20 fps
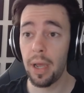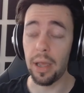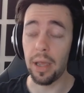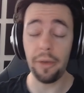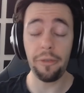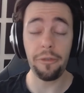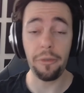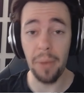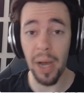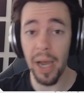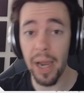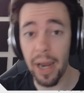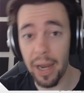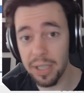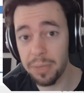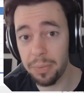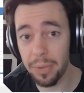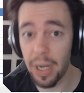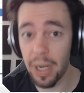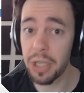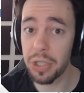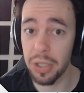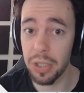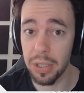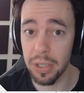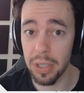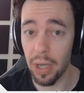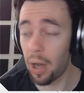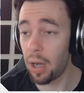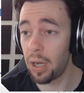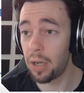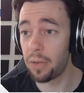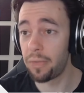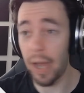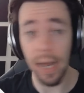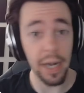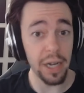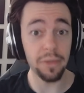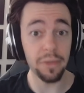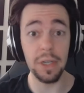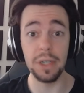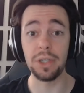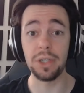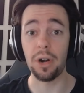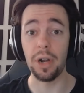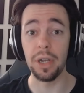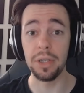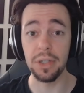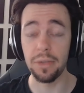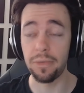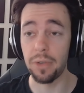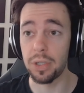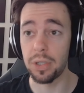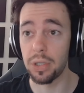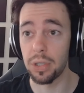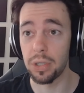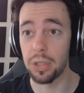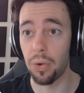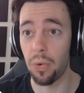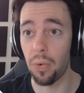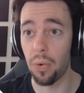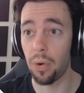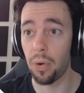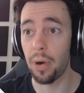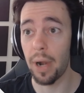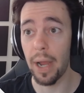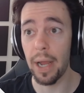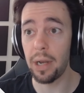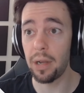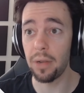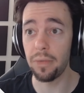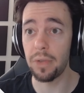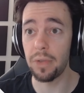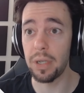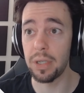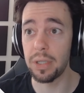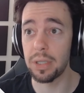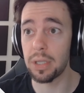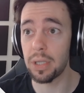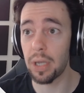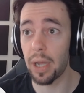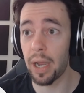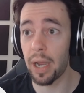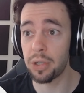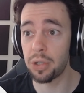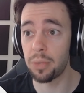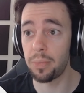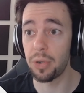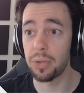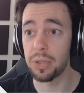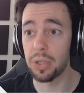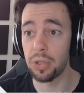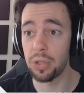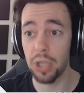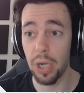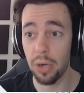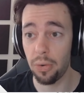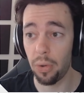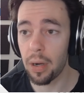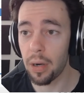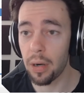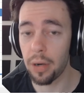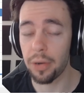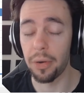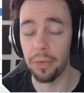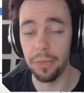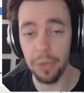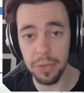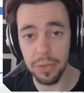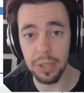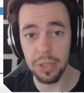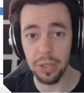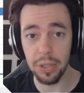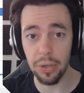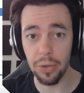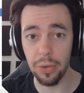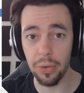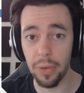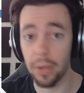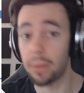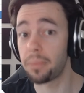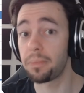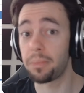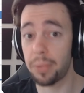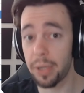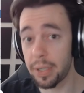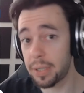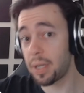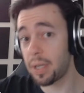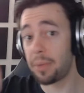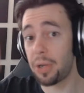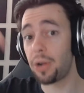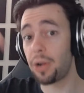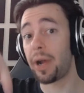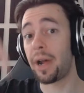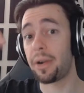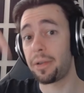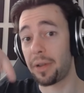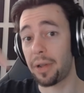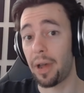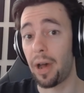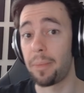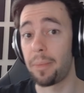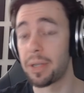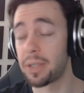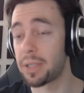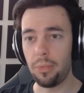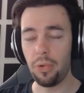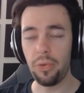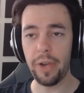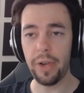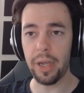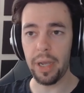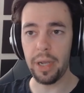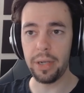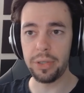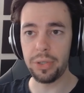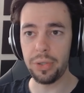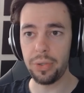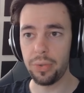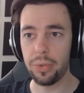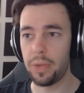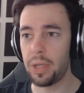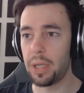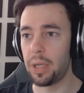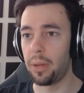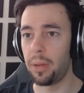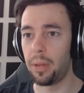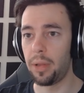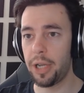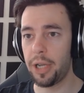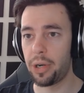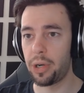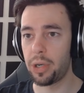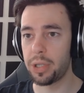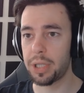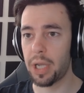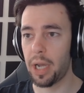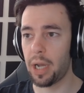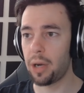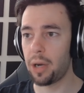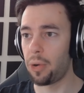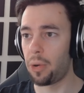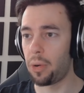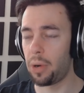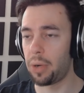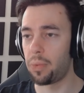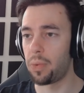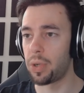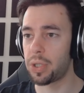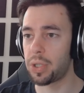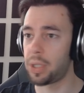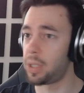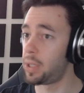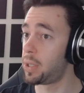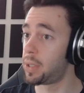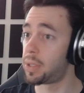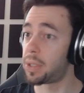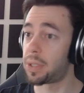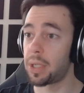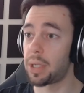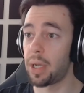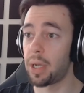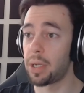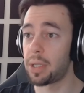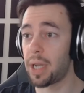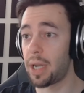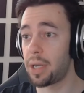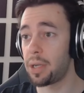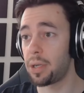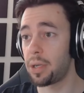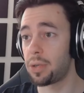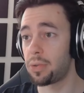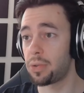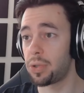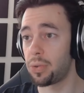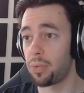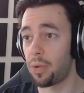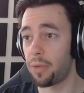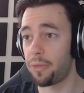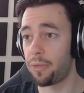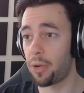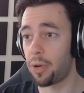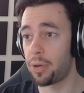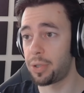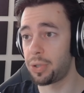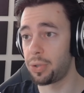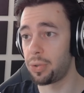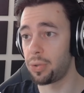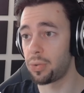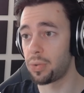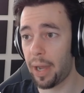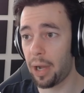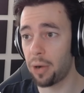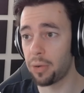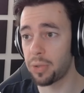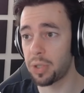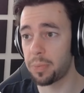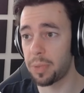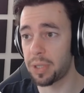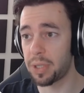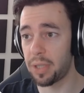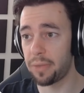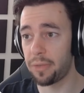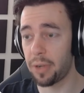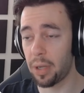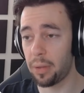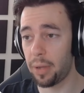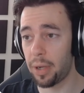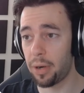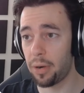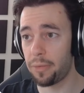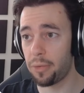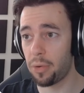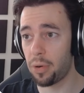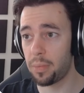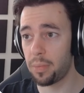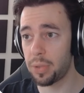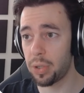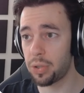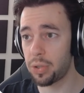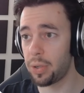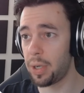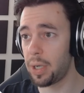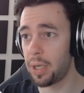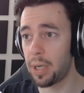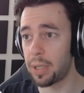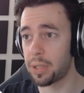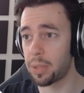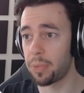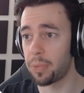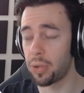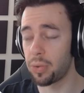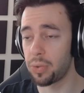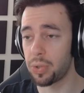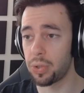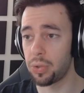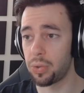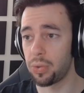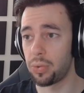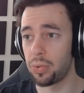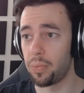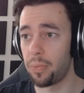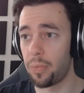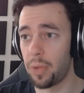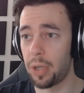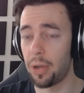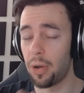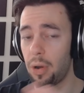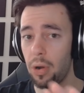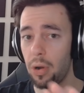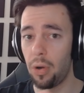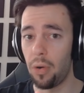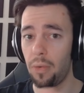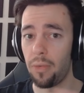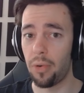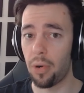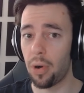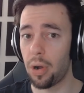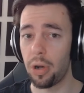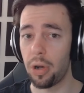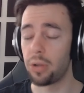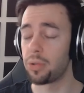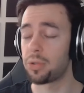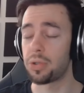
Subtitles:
If my explanations of any of these are insufficient, or any of these attributes in general are confusing to you, then please let me know down in the comments. Moving into the letters category, which is intended to refer to how specific letter forms are treated as opposed to the overall